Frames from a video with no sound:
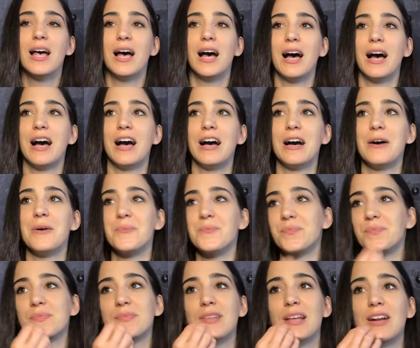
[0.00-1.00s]
I
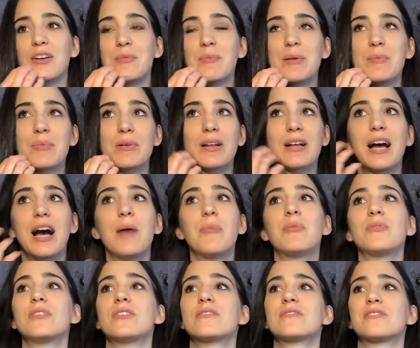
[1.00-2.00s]
remember a
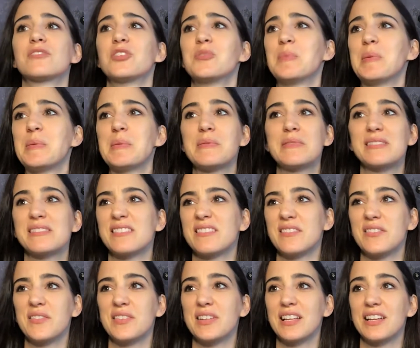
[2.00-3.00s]
couple years ago, maybe it was
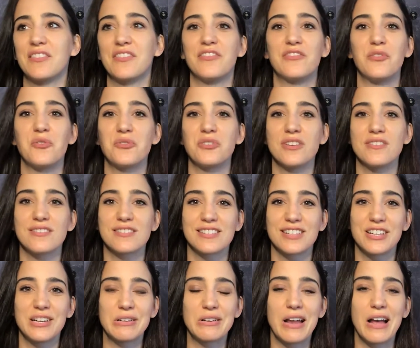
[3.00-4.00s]
even like 4 years
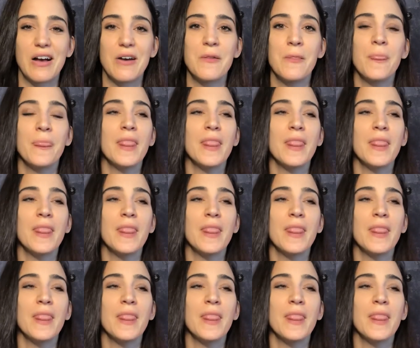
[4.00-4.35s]
ago now,